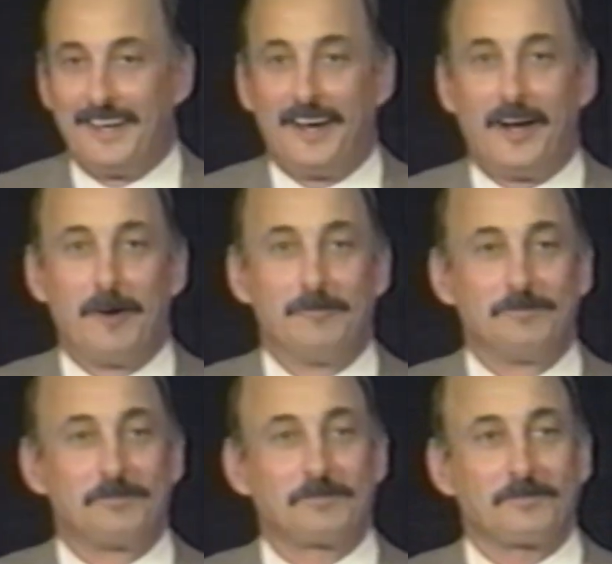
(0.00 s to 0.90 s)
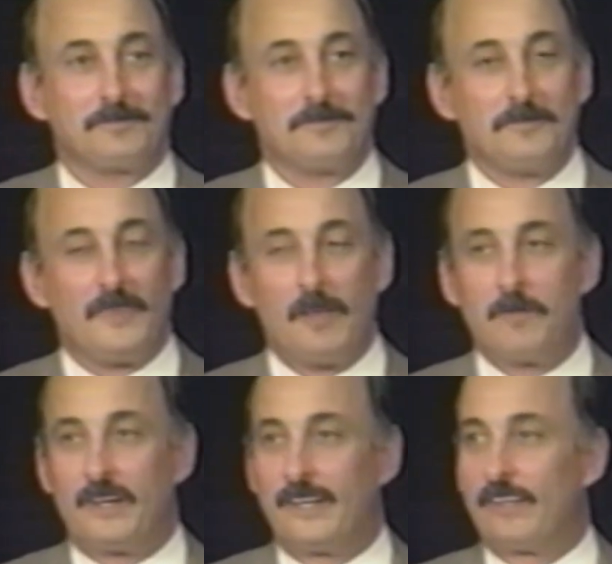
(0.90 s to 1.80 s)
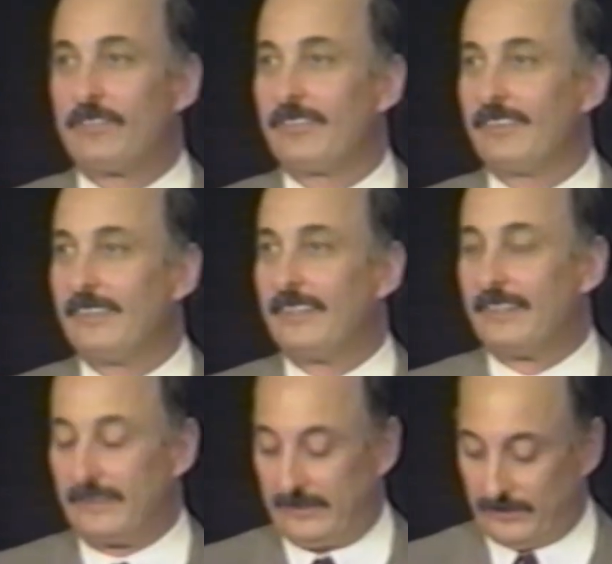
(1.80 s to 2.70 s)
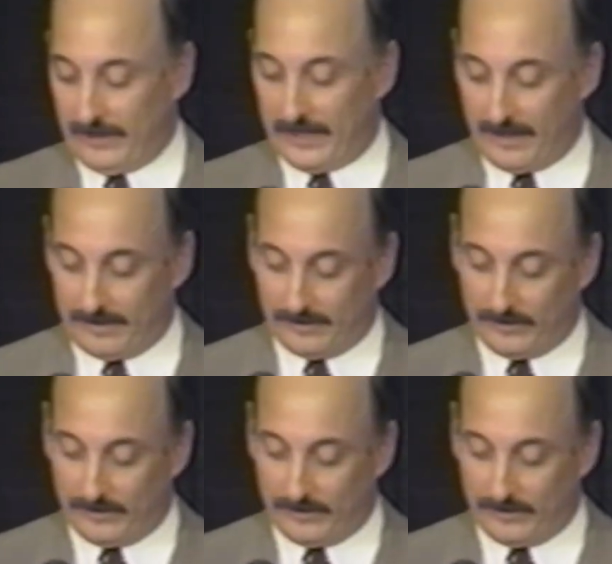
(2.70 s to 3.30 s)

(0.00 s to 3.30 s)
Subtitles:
But it is a great honor,